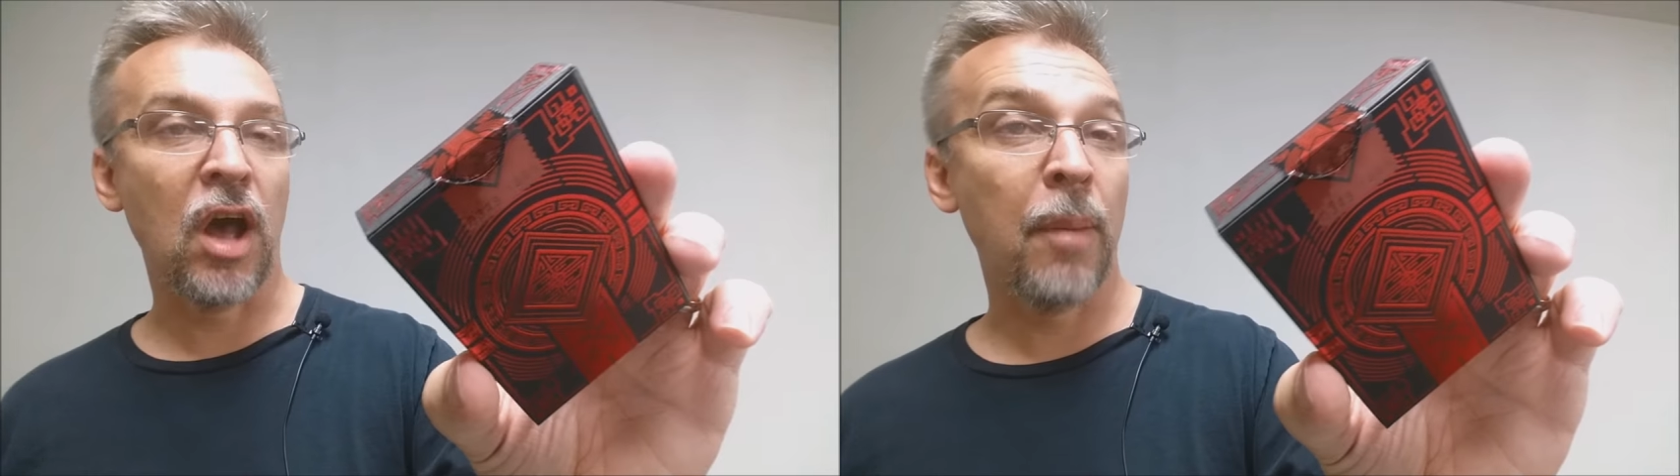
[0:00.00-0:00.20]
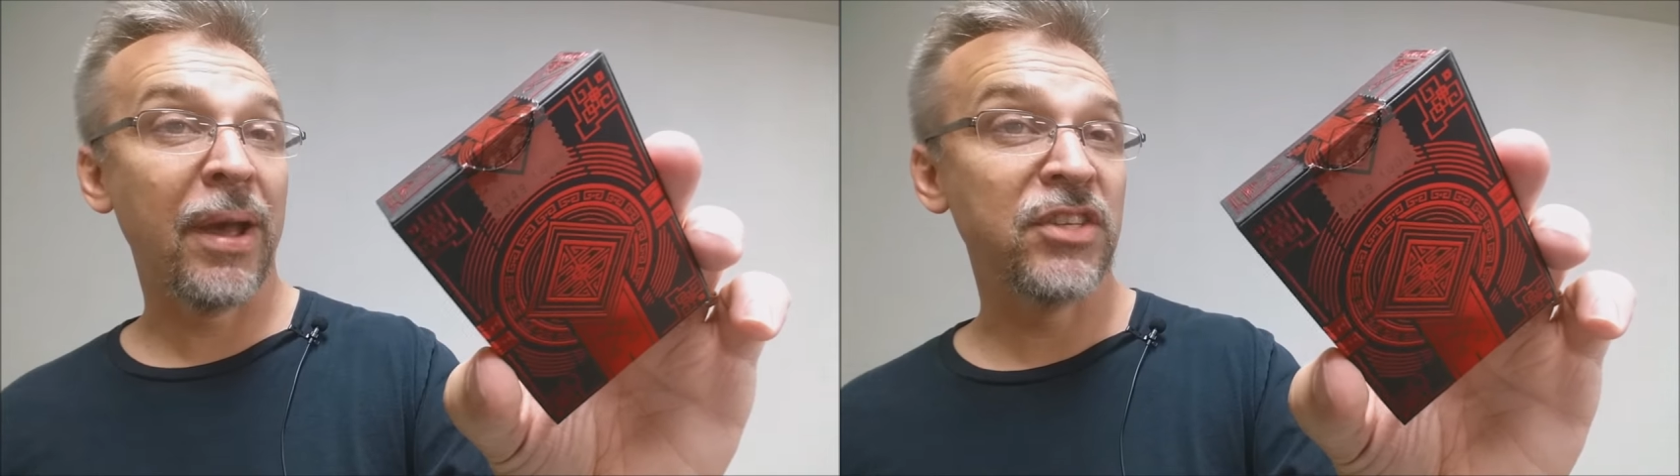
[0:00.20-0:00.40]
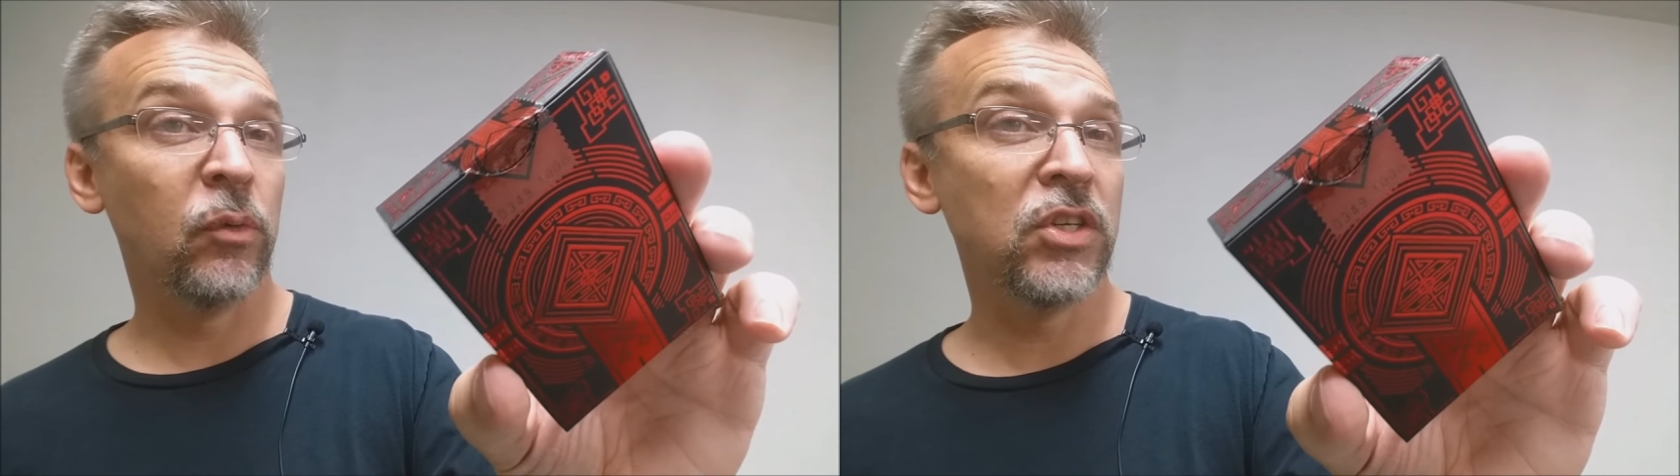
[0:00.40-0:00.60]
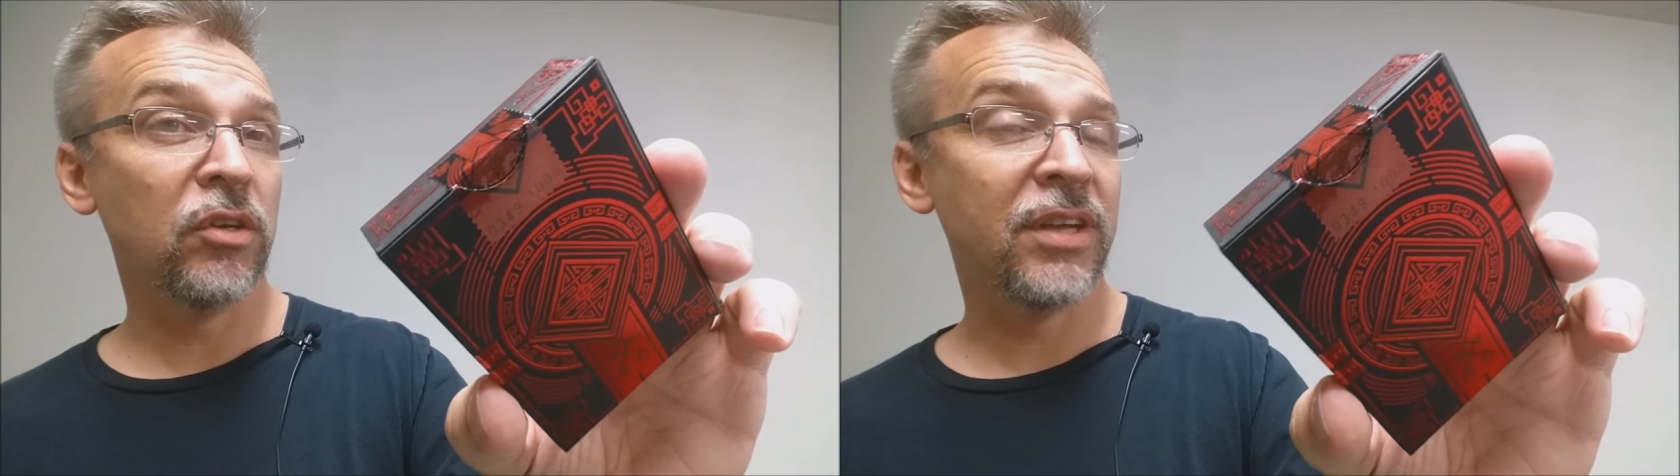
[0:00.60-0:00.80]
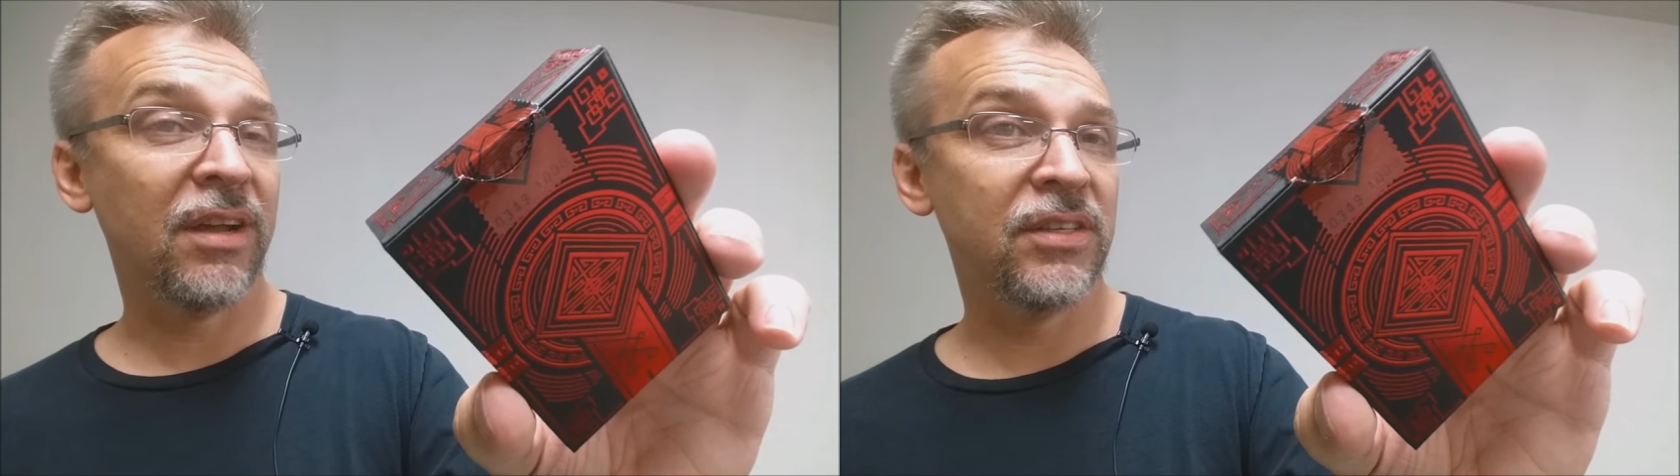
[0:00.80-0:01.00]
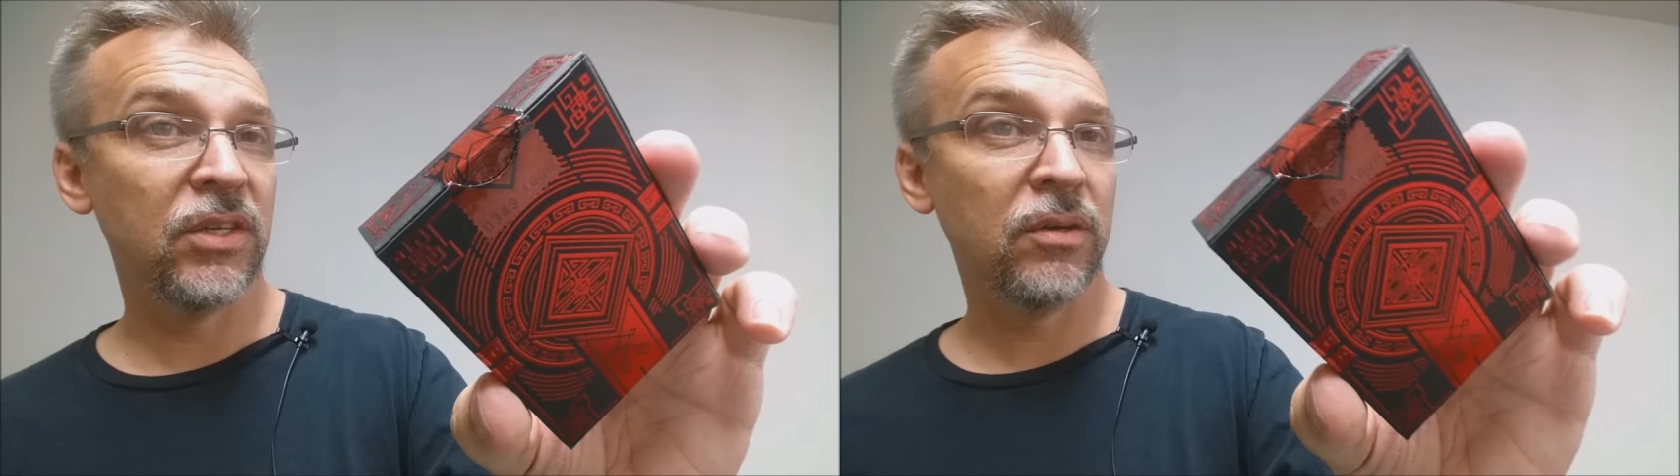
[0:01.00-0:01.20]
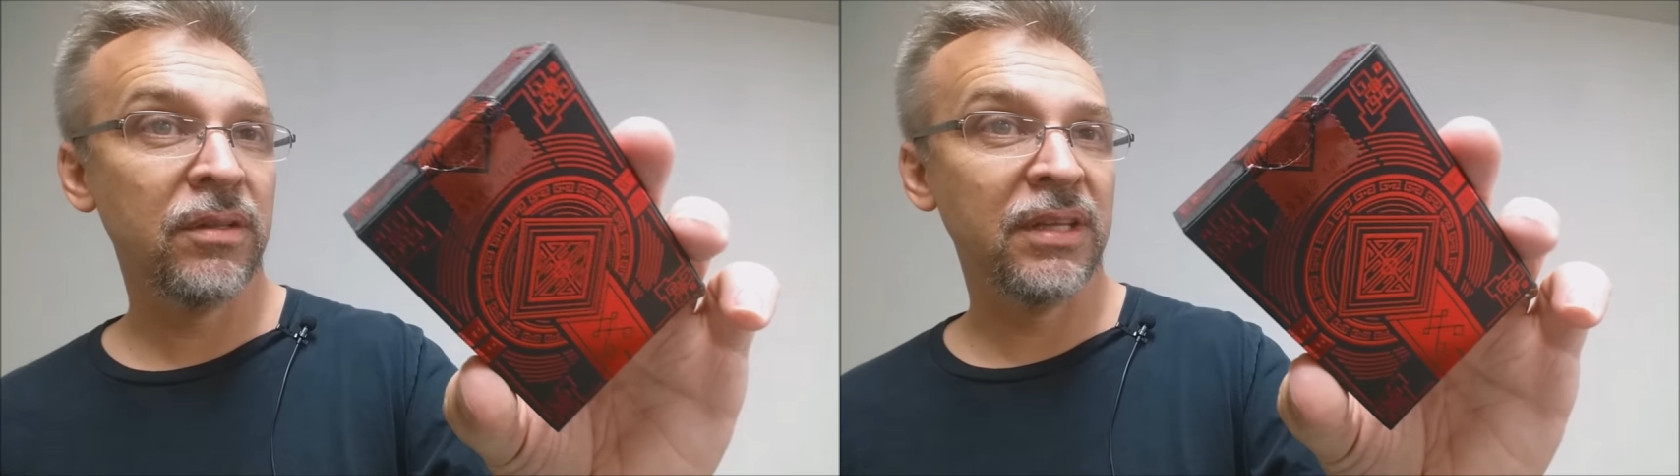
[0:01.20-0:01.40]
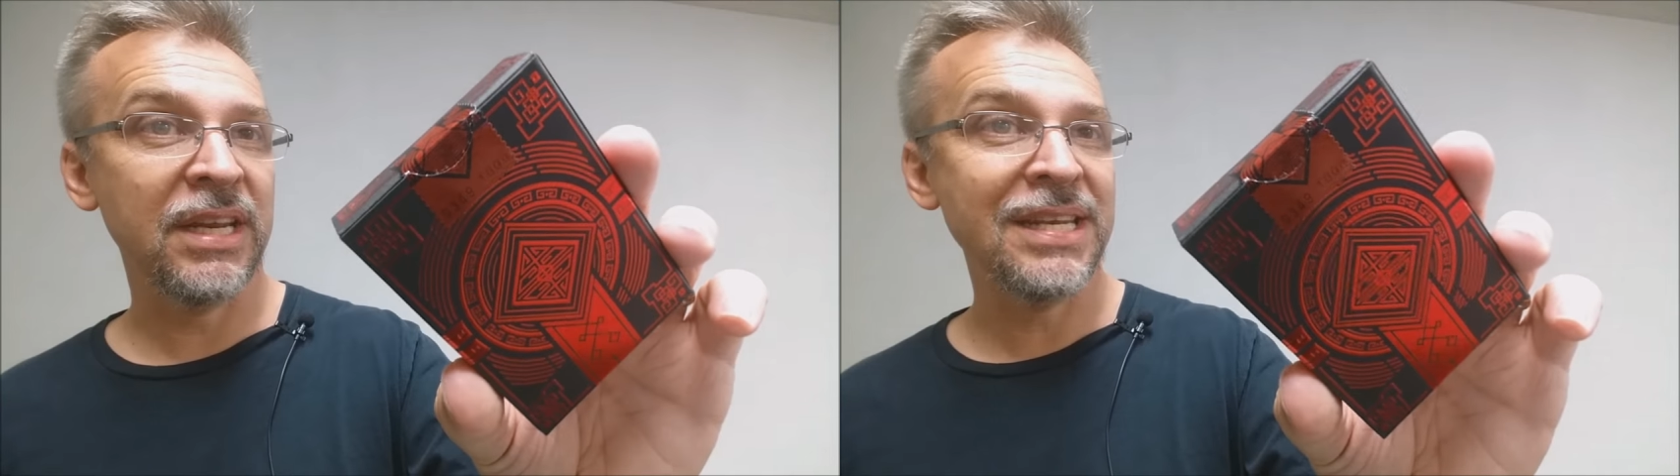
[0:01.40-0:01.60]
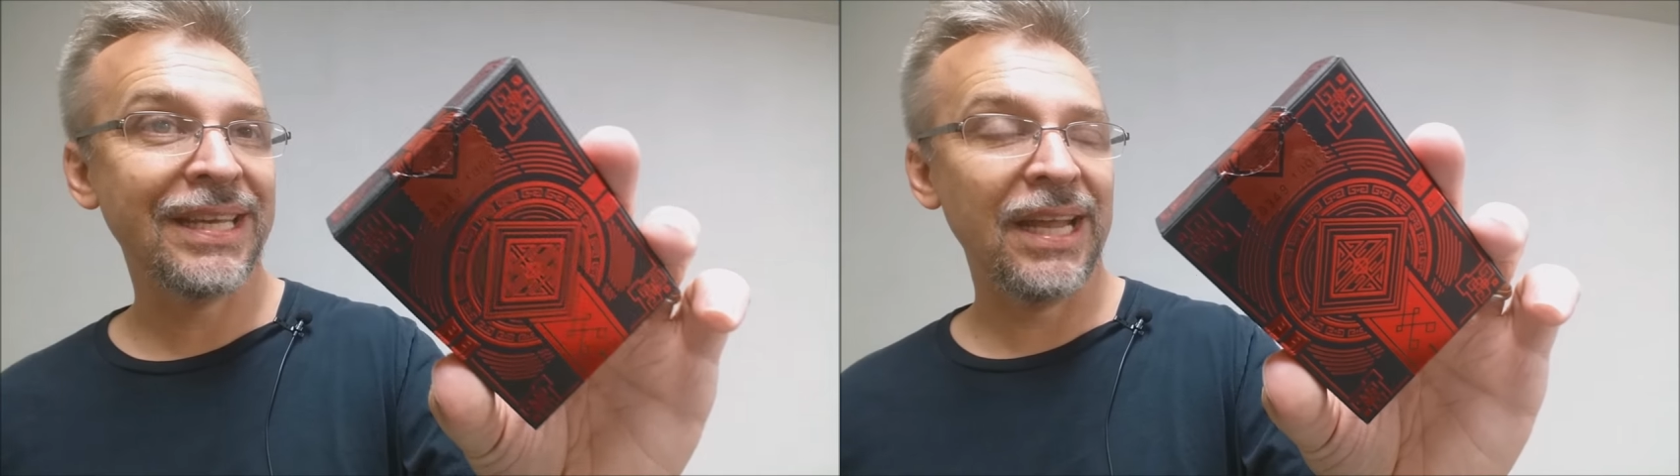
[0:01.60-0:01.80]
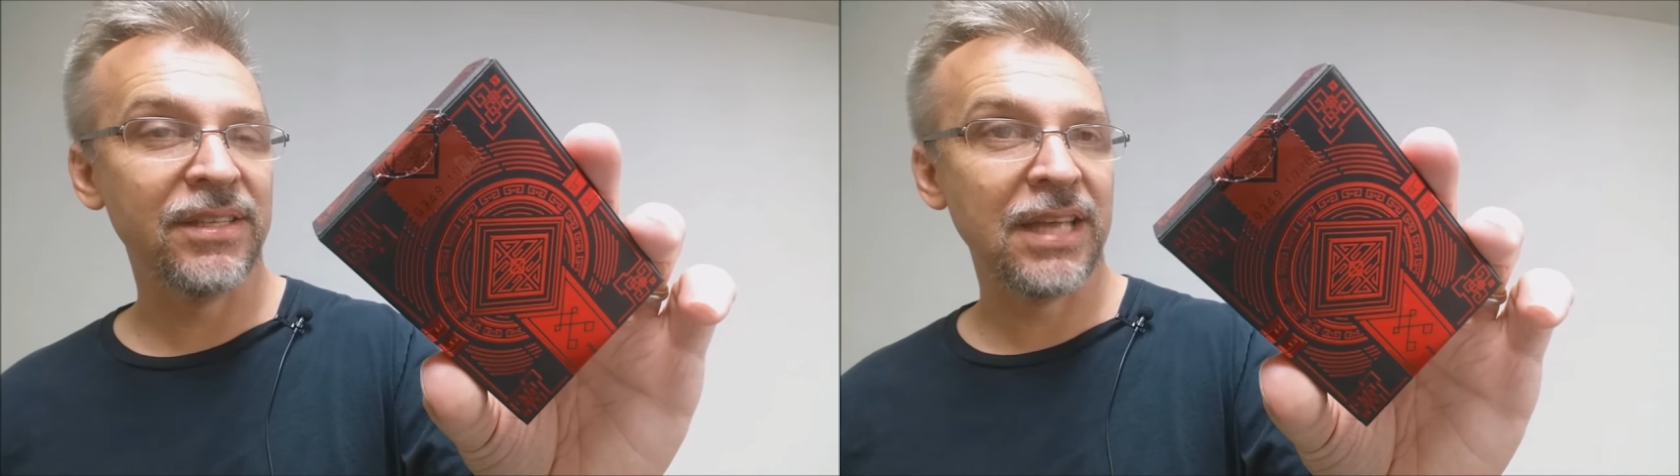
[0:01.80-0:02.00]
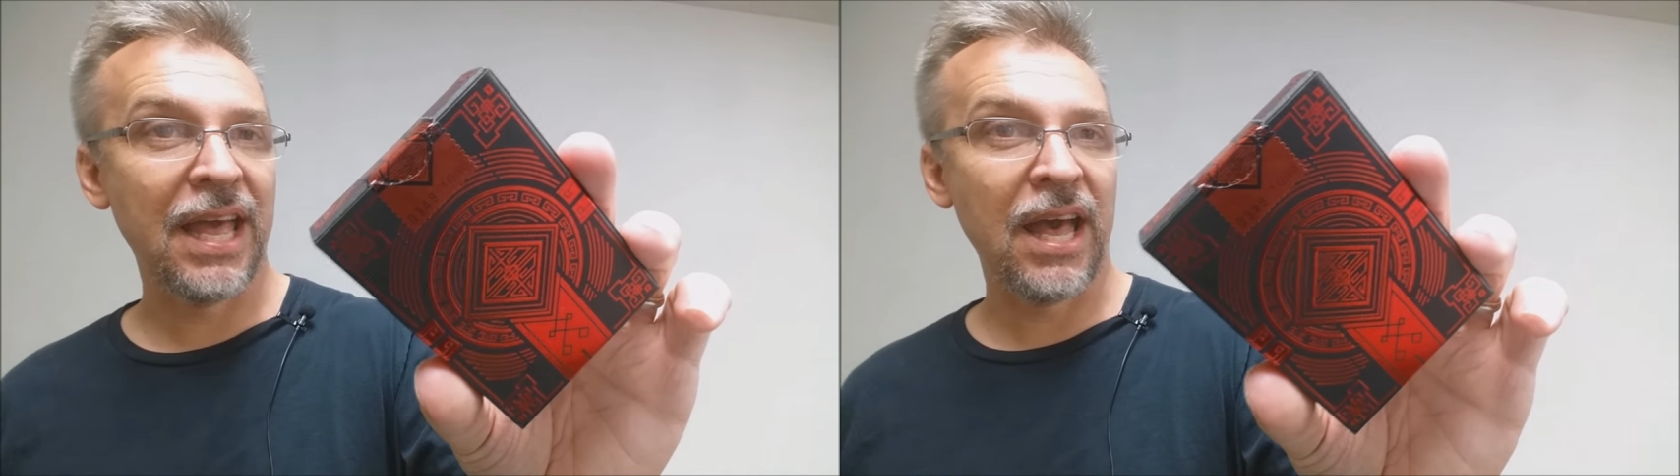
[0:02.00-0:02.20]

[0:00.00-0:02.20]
Top has an original tuck seal that indicates